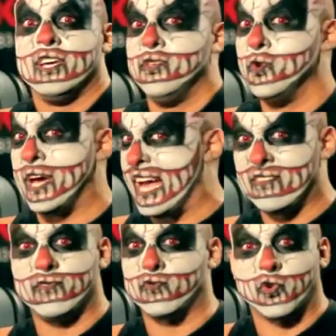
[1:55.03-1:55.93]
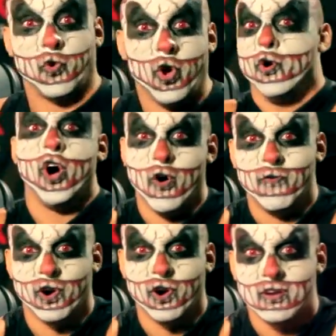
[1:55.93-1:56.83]
you get screwed
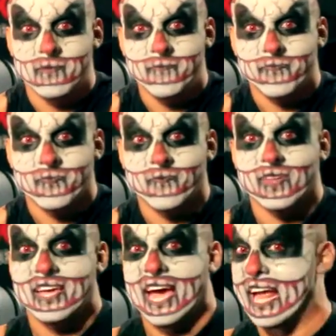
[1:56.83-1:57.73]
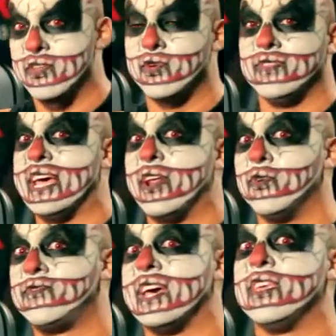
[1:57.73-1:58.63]
over and you, they
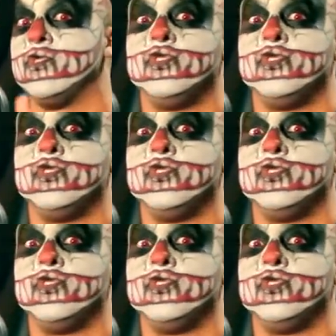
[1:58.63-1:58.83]
don't send you